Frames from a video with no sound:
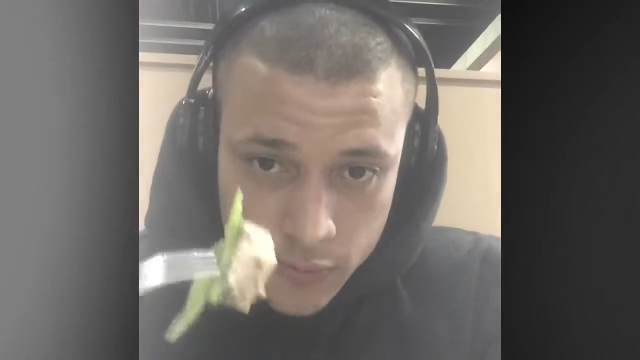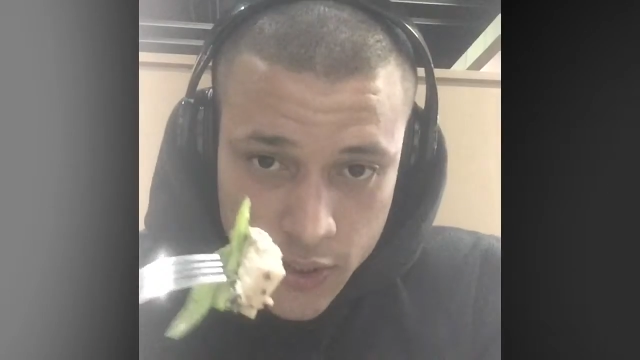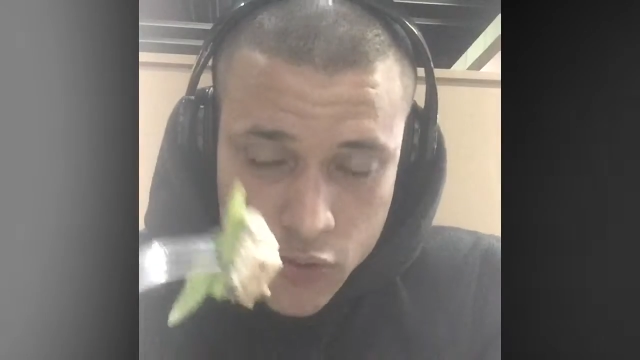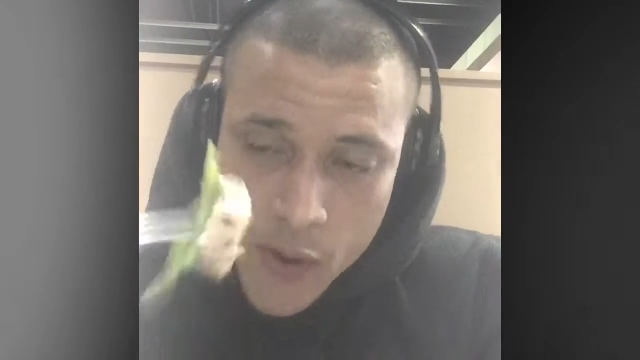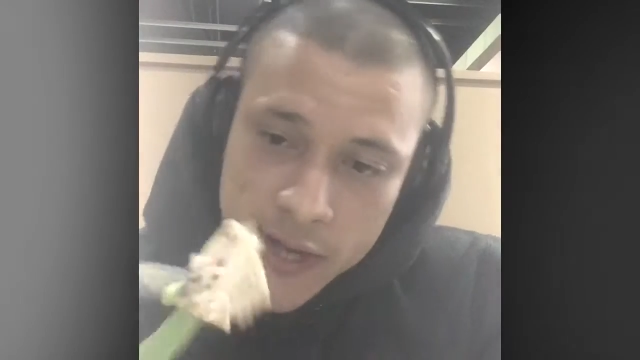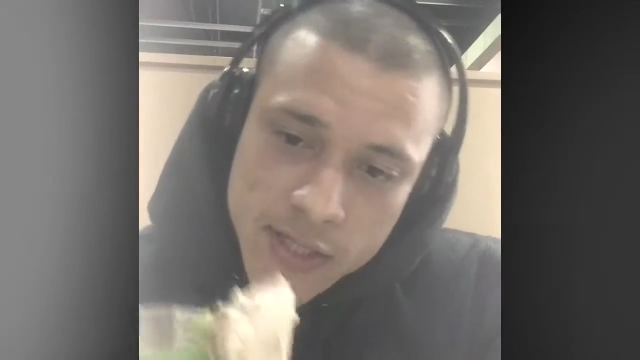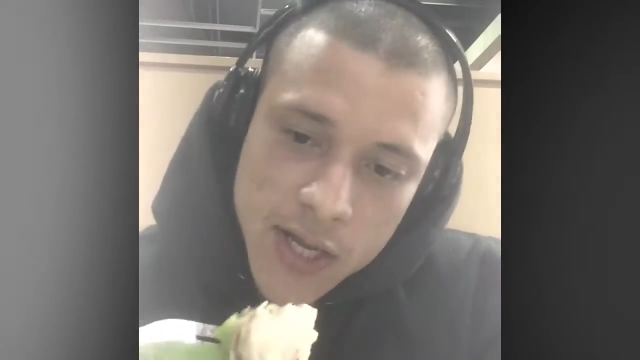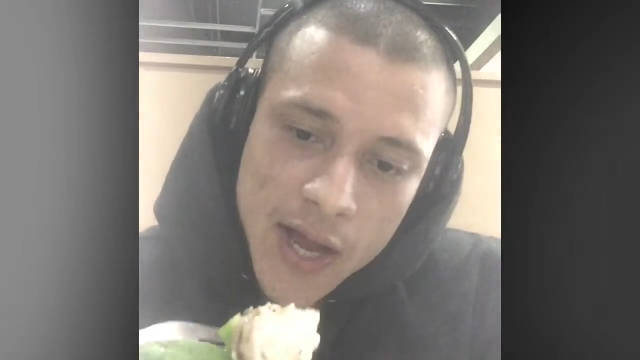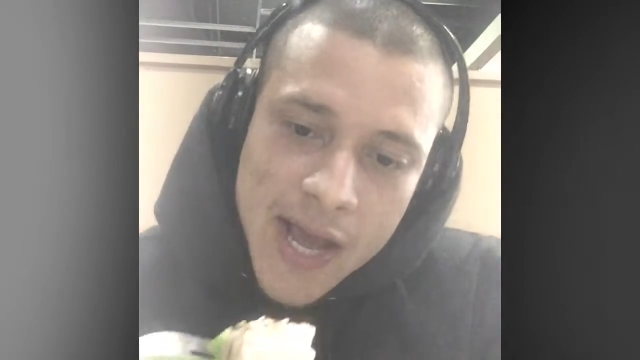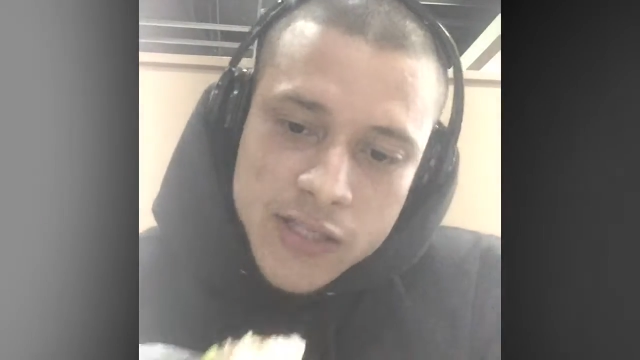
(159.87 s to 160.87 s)
This one is
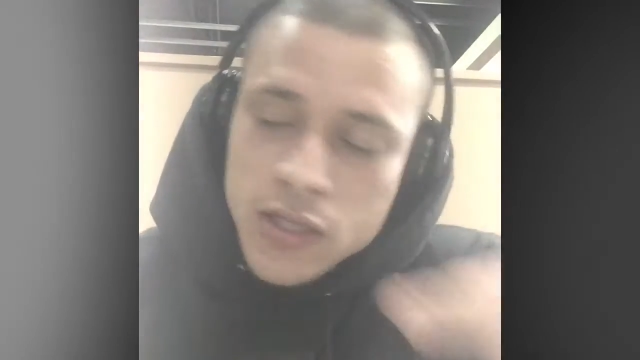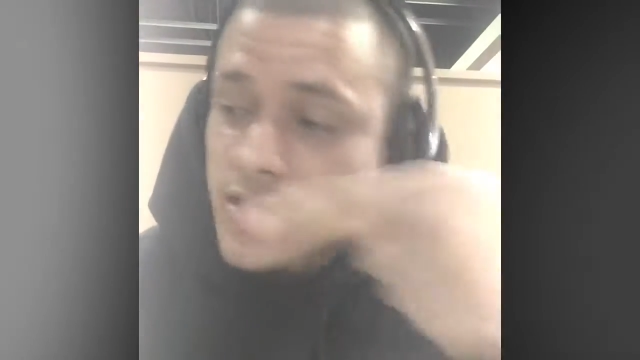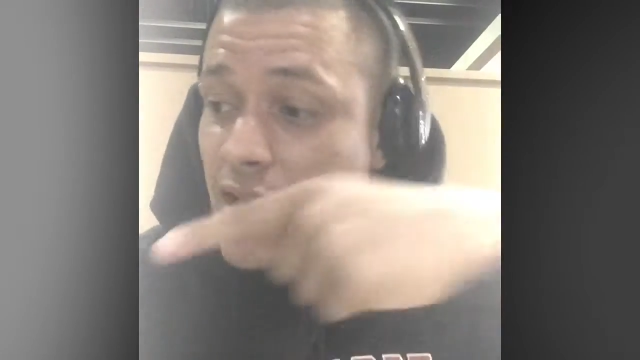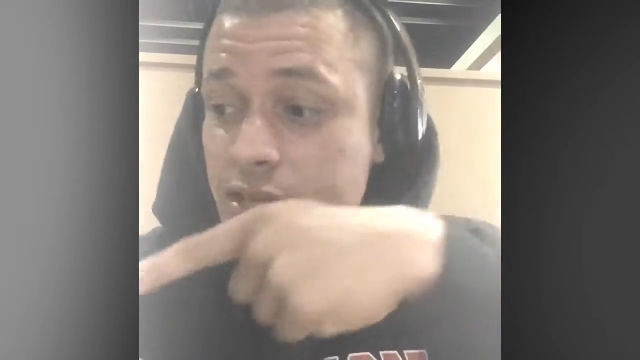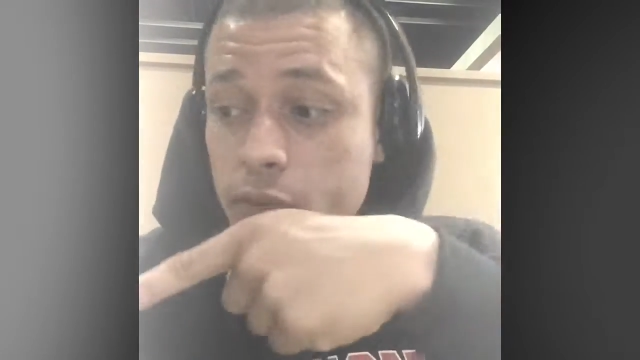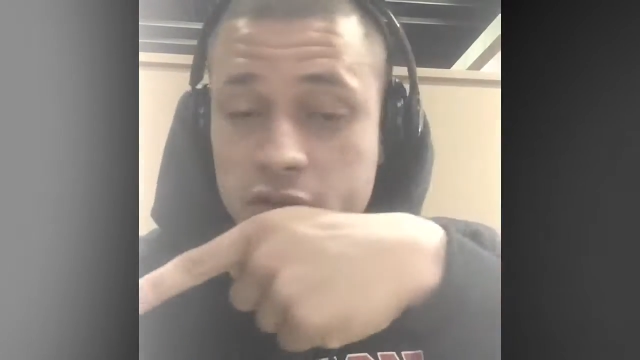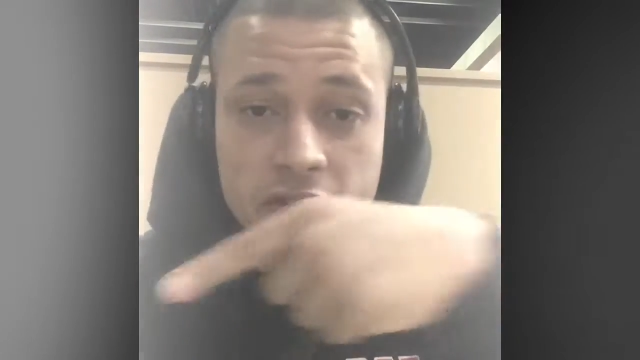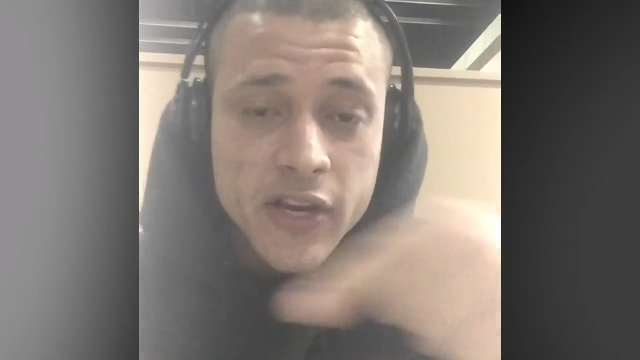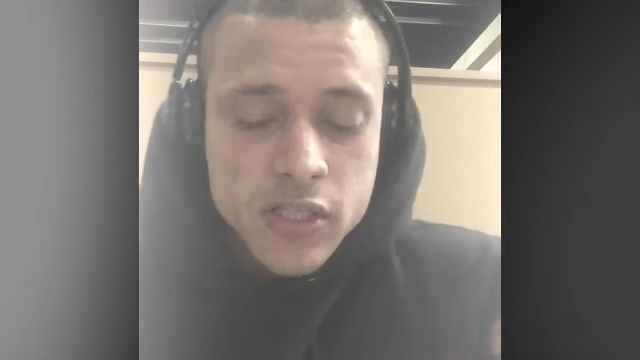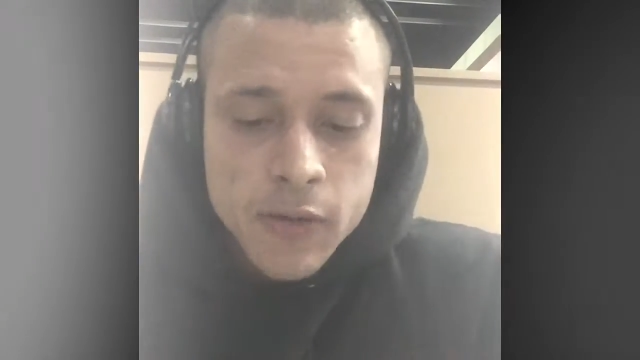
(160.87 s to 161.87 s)
actually that was
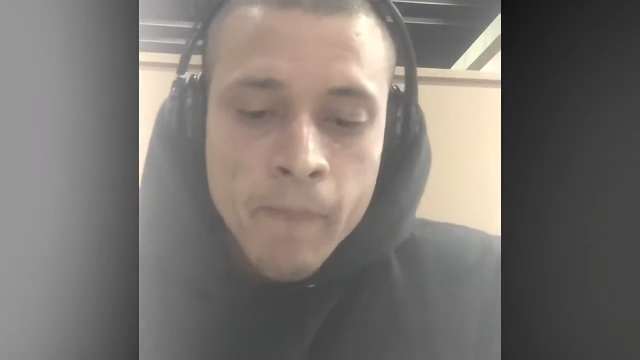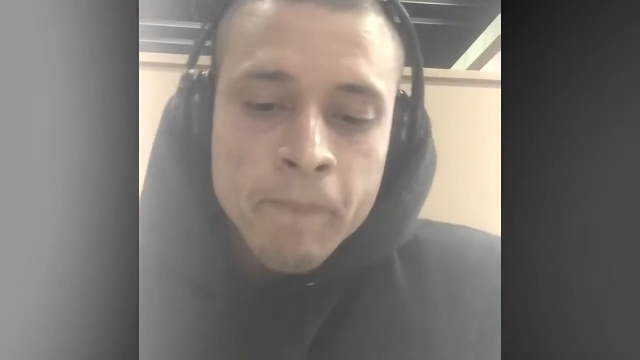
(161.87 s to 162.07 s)
fish.